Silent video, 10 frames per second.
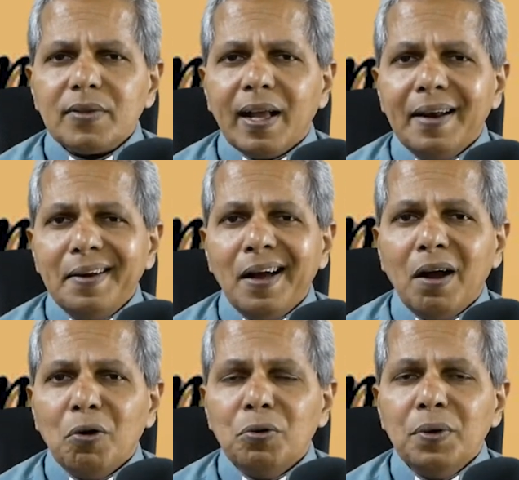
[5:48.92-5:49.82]
and
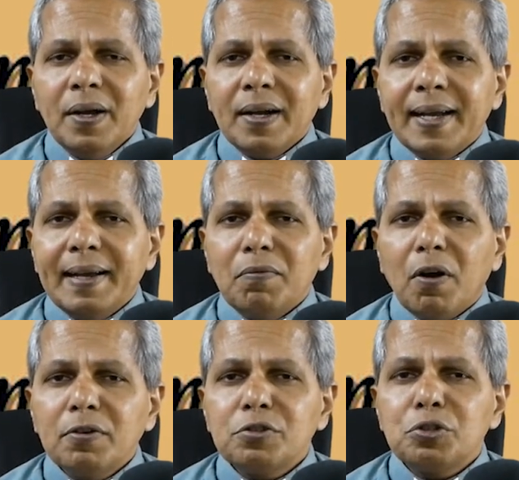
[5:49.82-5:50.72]
now he
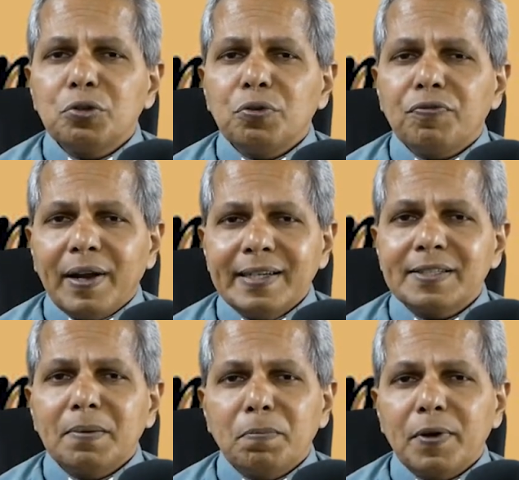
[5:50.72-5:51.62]
wants to find
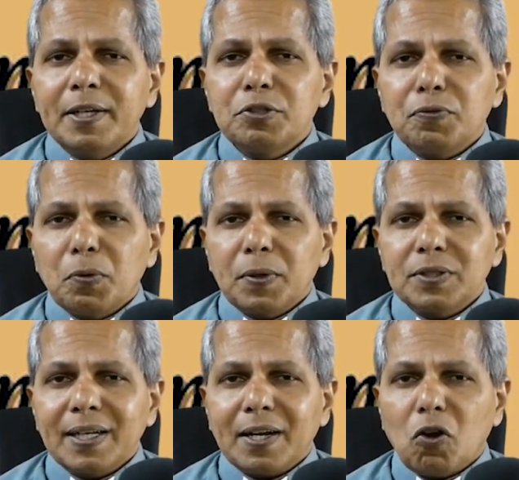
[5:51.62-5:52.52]
some place for
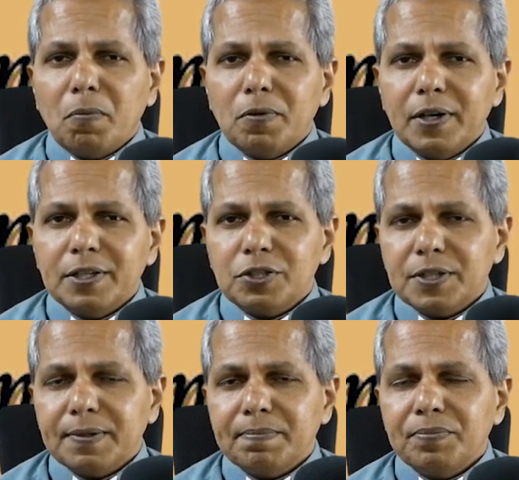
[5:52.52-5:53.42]
his accommodation.